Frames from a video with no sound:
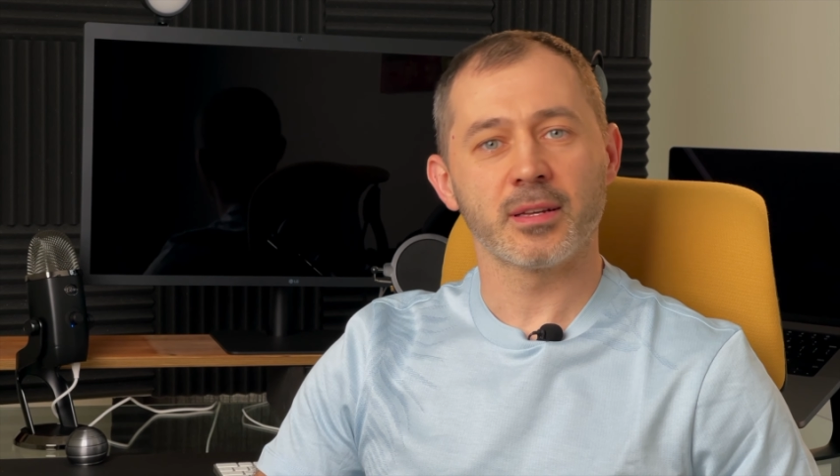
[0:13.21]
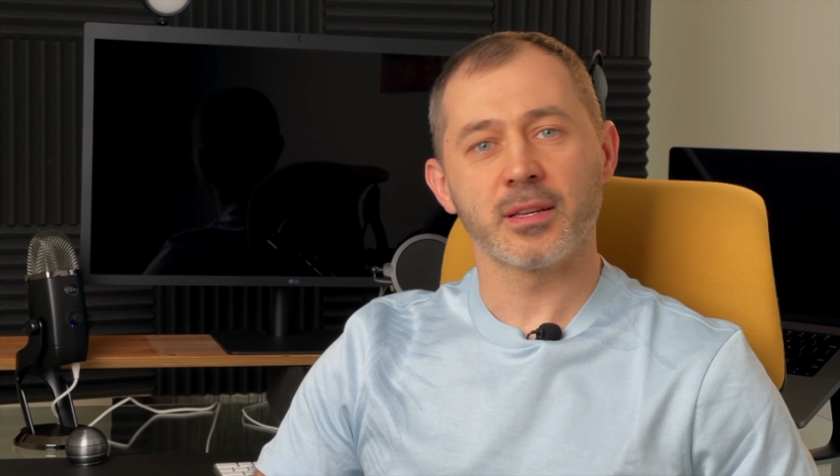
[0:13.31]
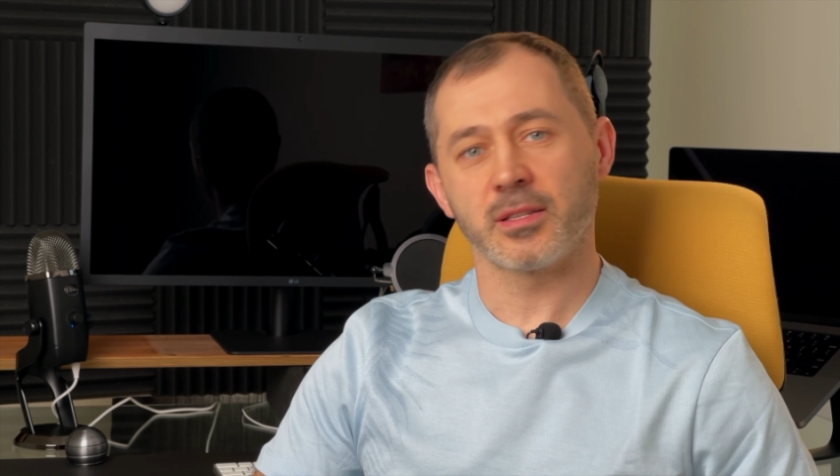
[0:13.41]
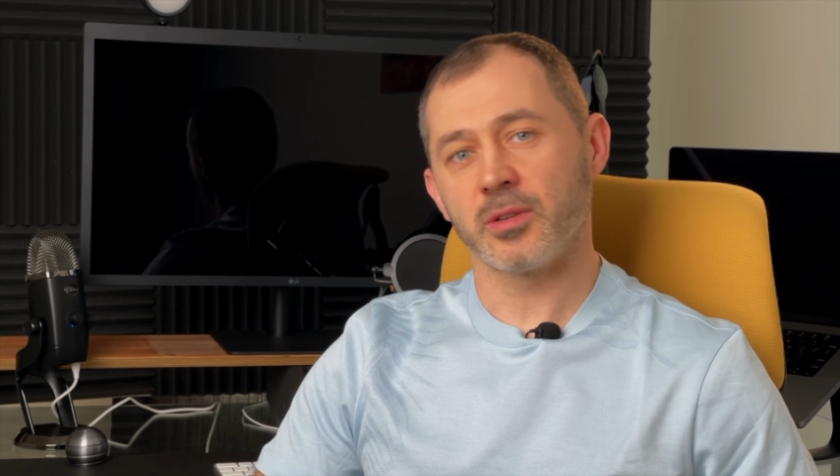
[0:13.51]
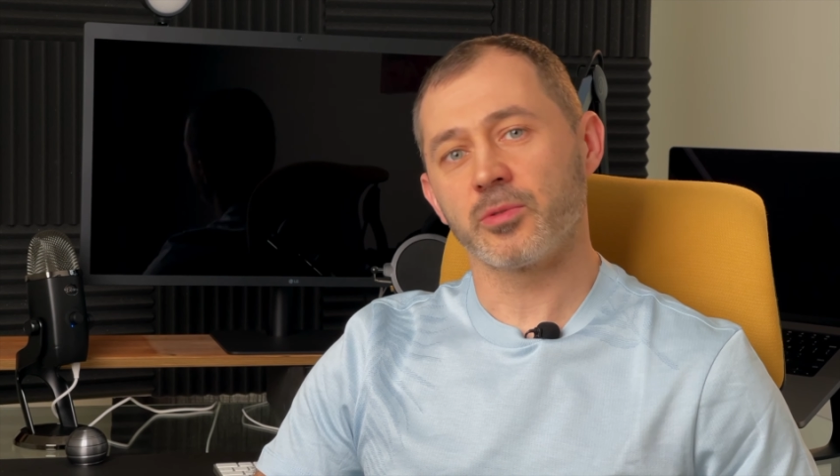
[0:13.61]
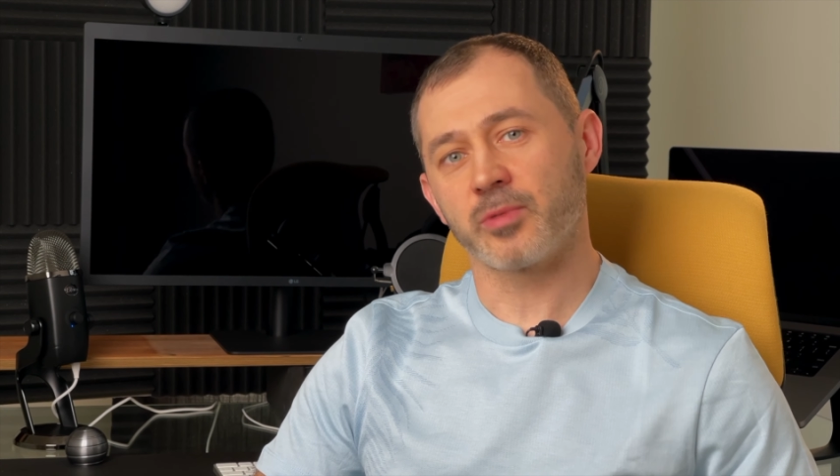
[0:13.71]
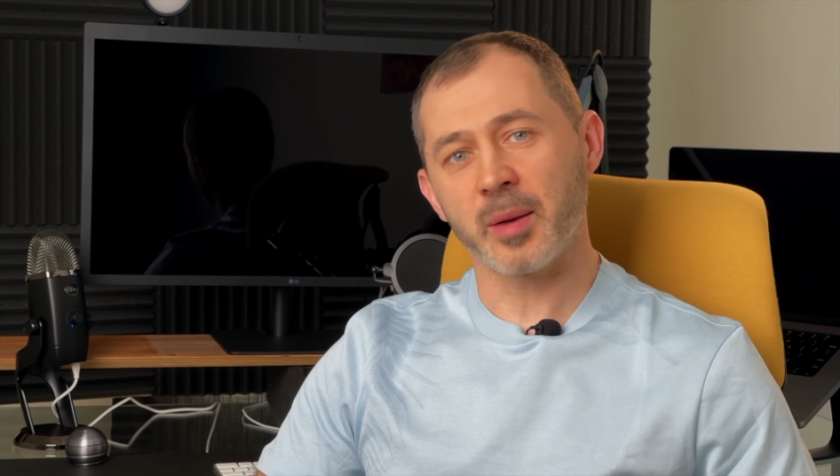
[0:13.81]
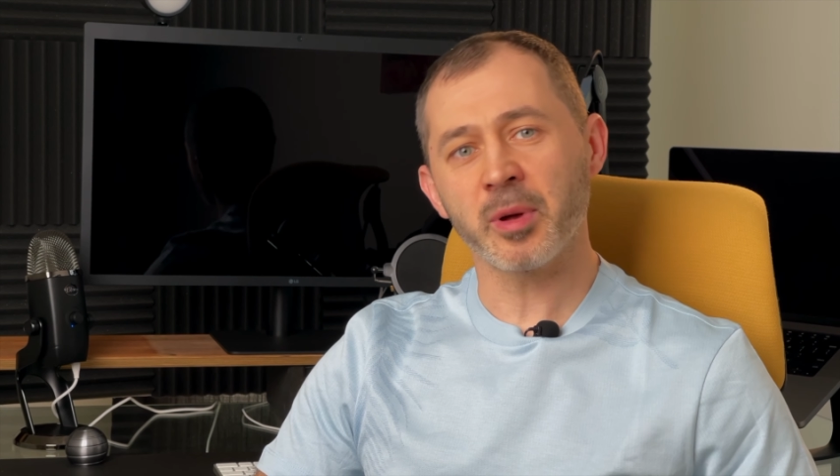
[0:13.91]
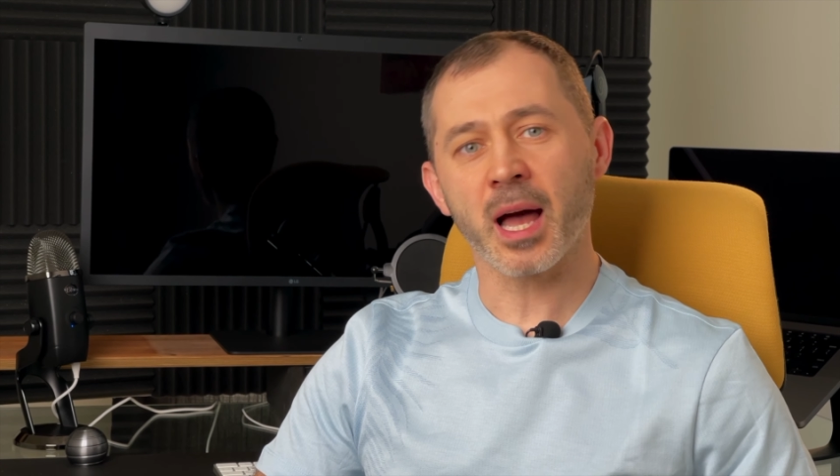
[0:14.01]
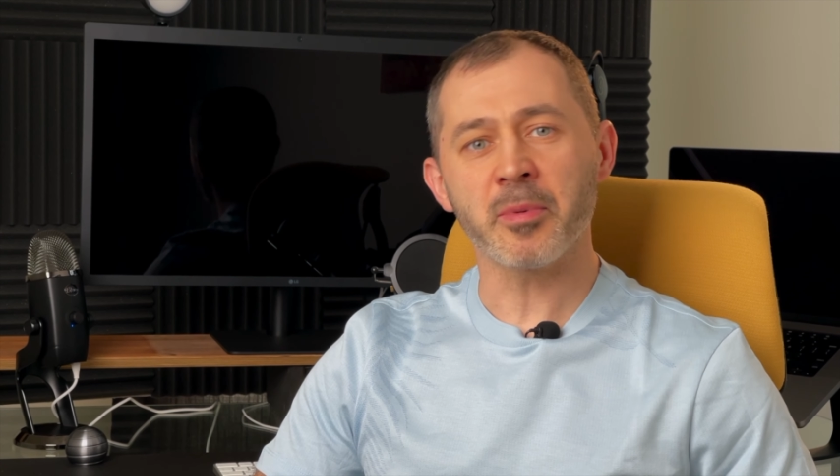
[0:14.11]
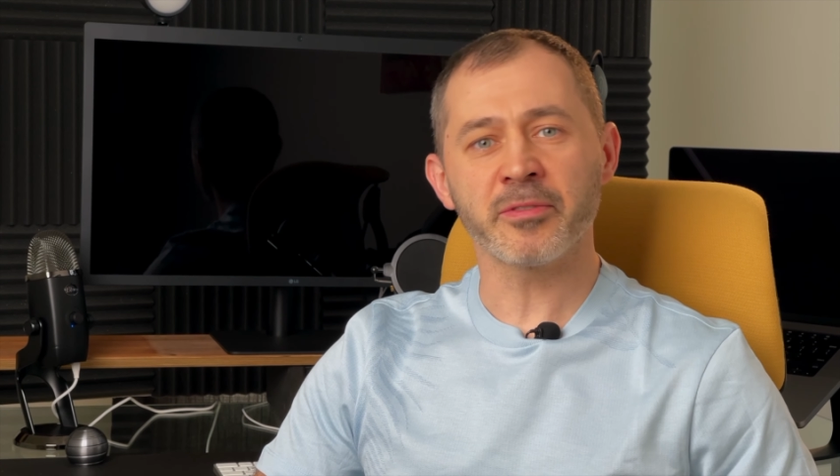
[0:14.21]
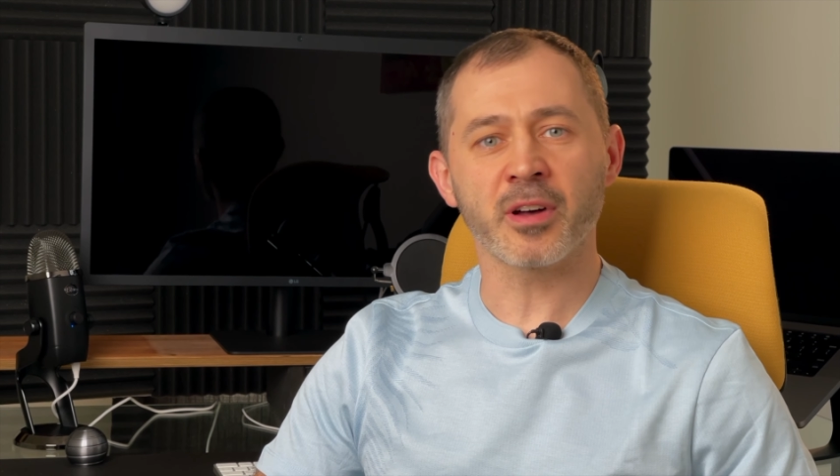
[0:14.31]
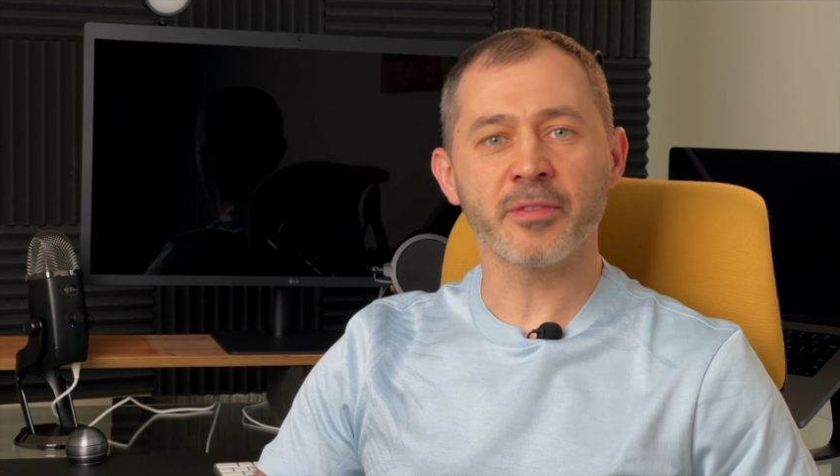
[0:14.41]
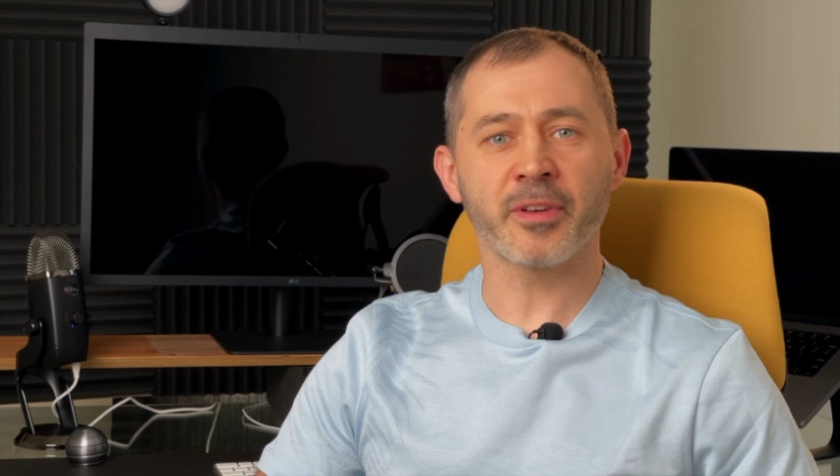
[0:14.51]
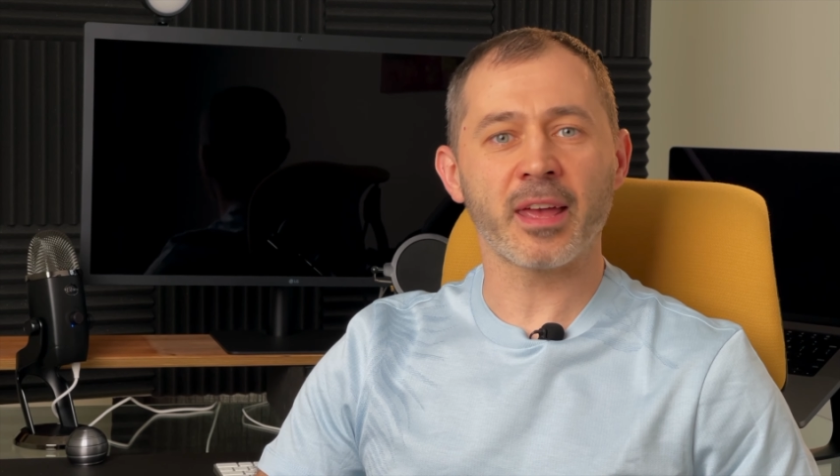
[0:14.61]
So grab a cup of
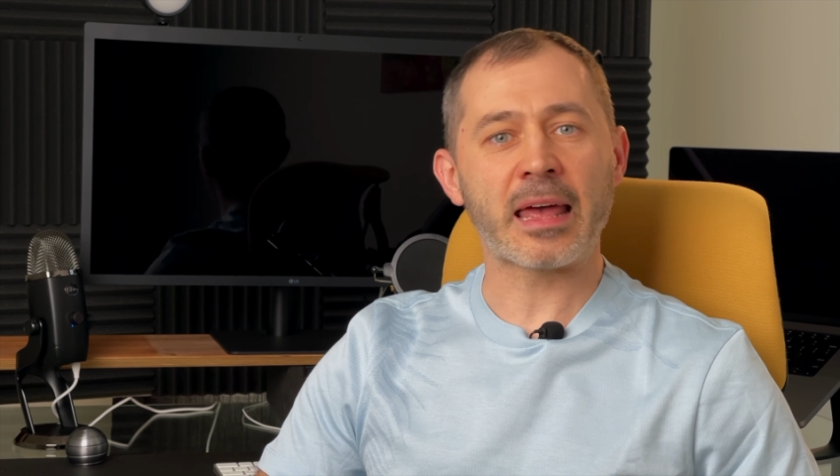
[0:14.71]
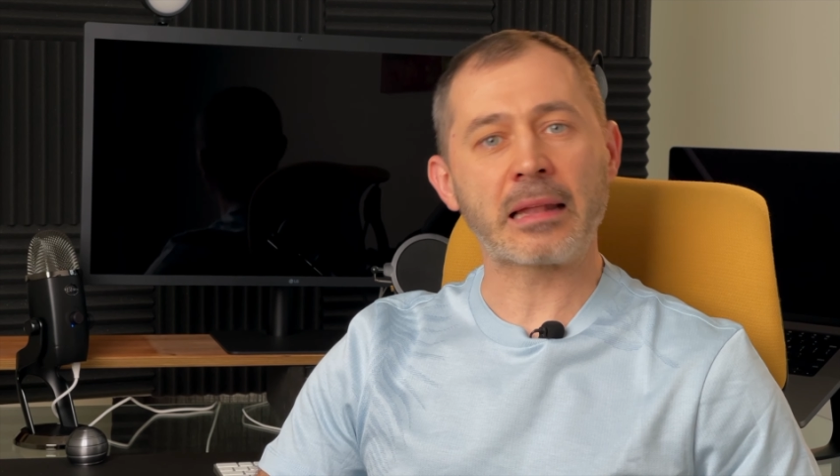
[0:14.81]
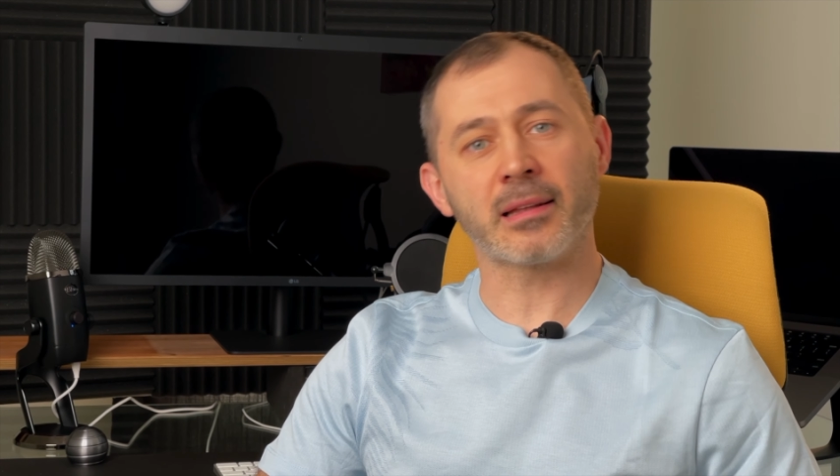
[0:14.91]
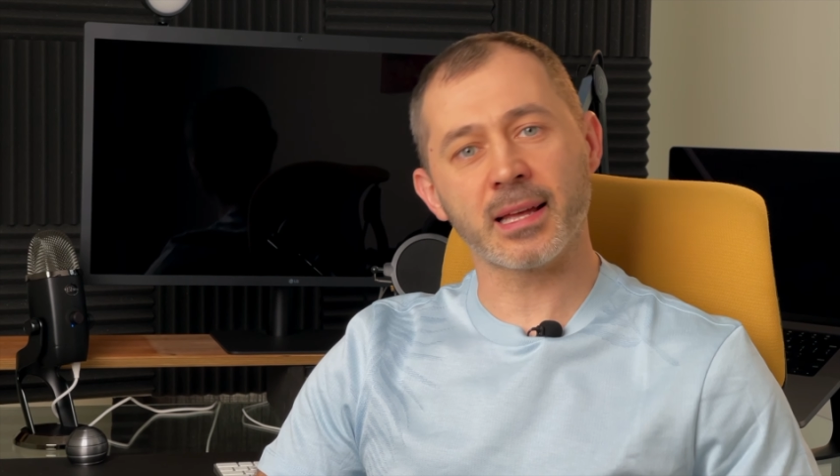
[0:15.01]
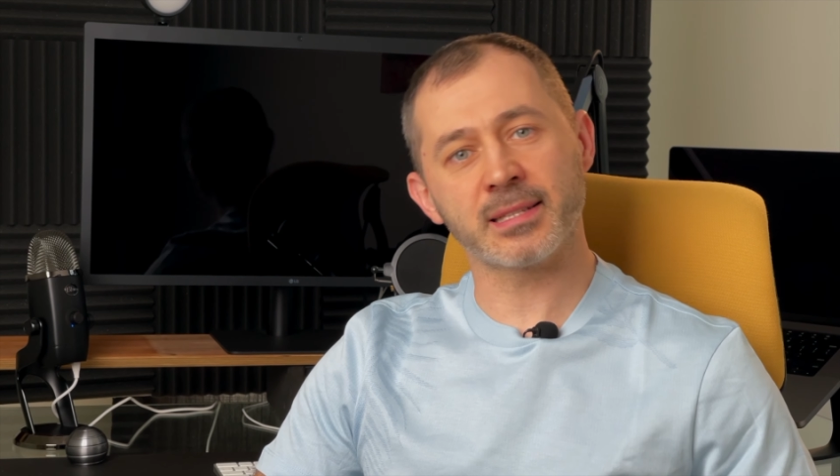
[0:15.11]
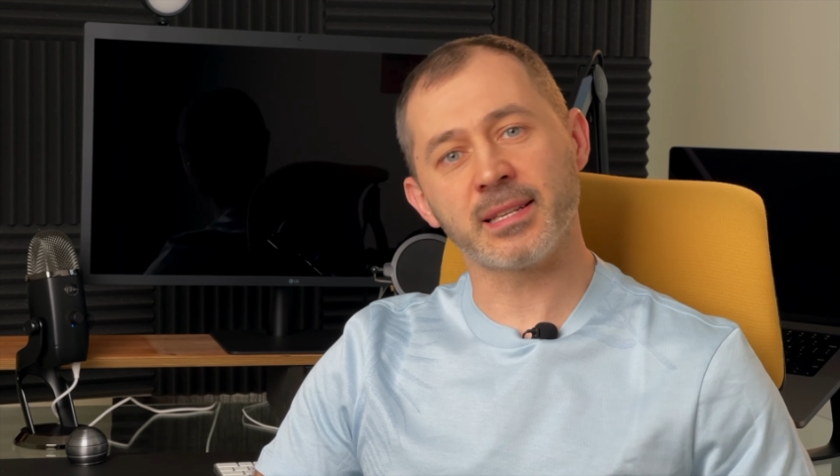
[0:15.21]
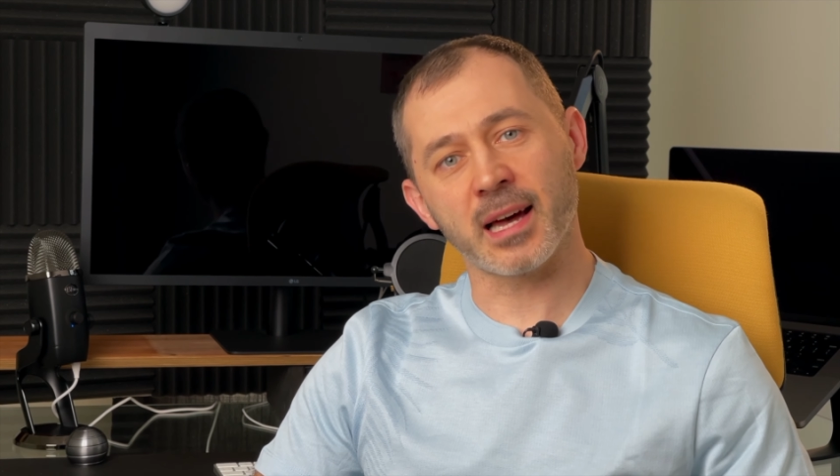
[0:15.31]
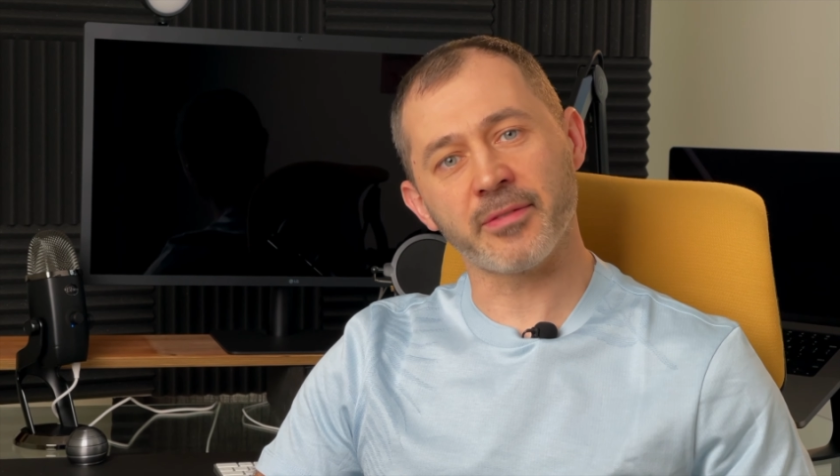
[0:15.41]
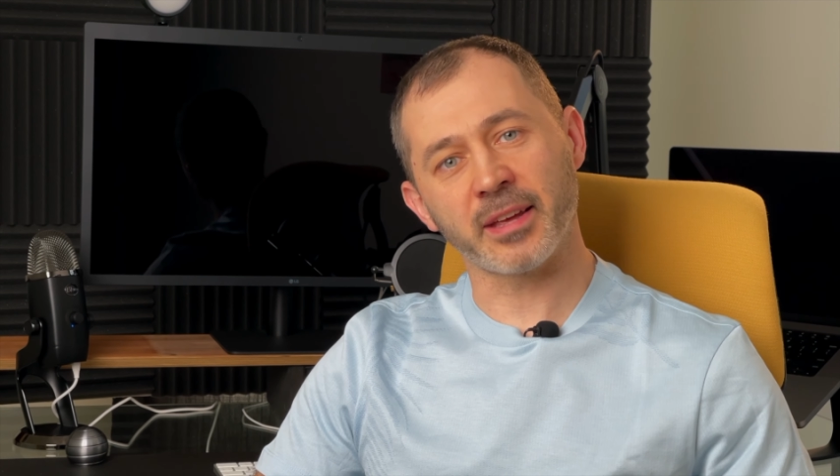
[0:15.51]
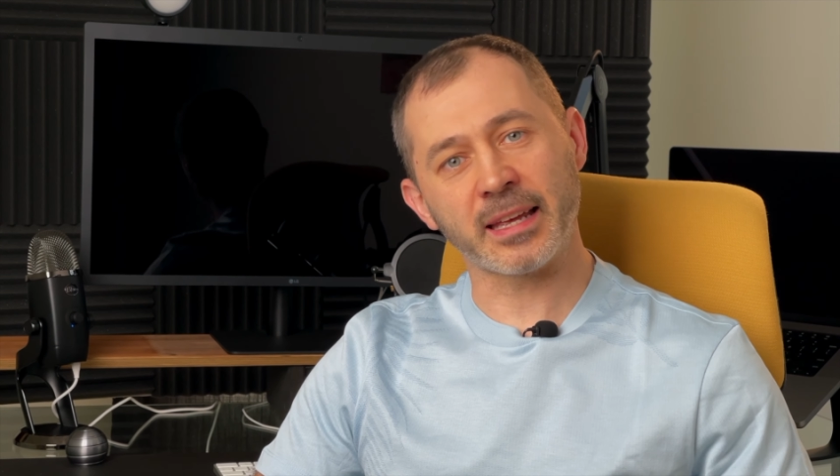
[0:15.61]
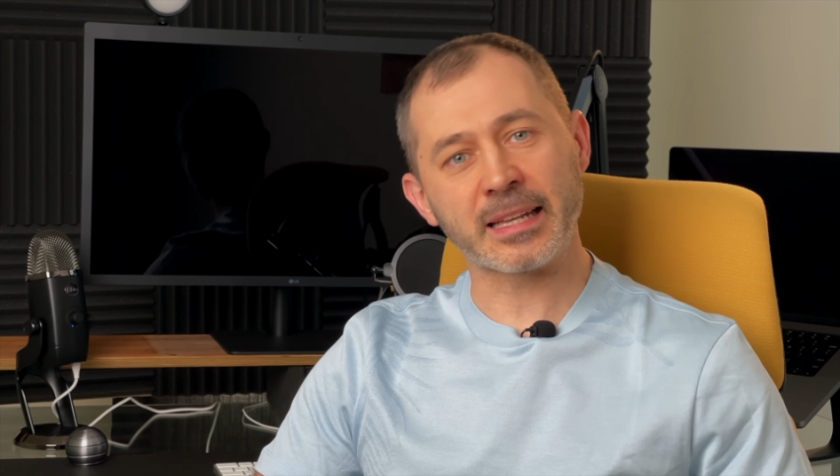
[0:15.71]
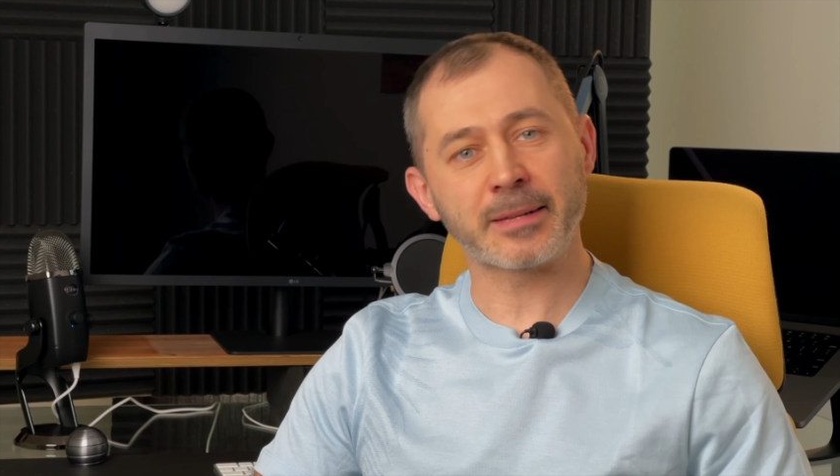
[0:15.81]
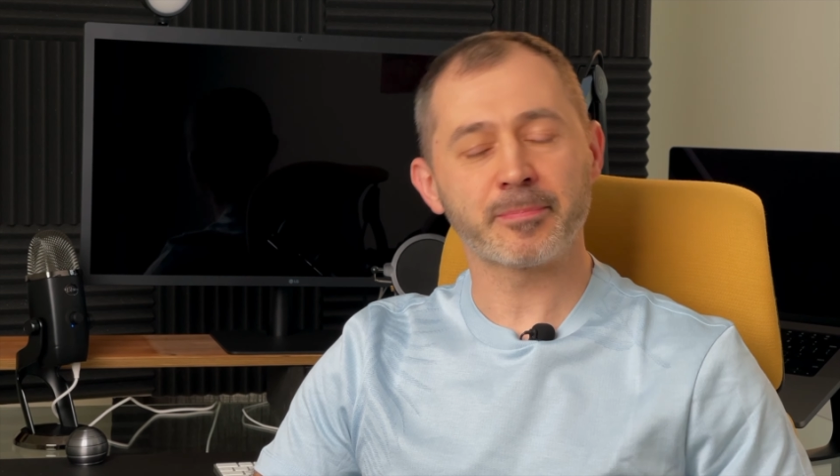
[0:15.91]
coffee and let's dive in.